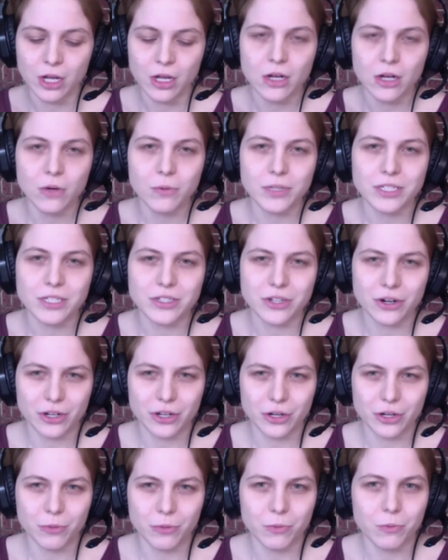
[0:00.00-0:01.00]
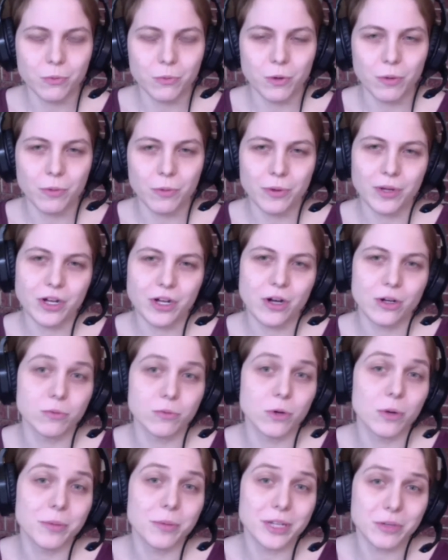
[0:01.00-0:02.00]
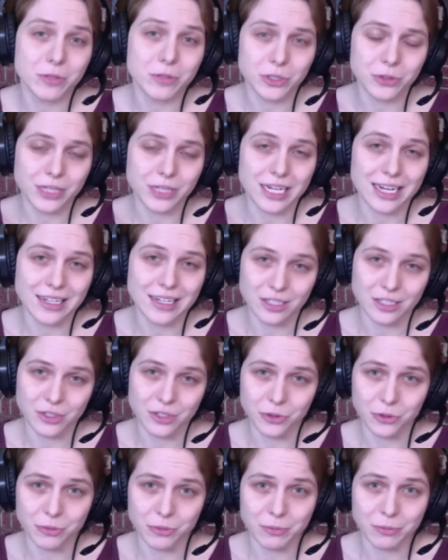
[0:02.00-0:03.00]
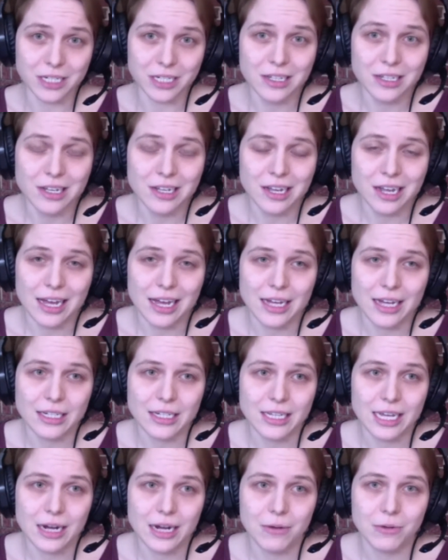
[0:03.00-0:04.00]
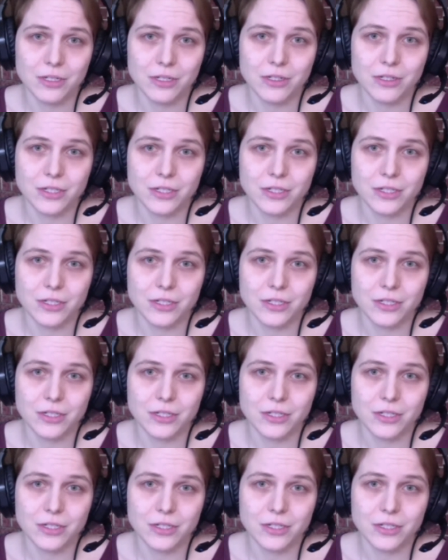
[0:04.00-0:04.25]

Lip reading: we started what we called Romeo and Juliet Zoom. And that was,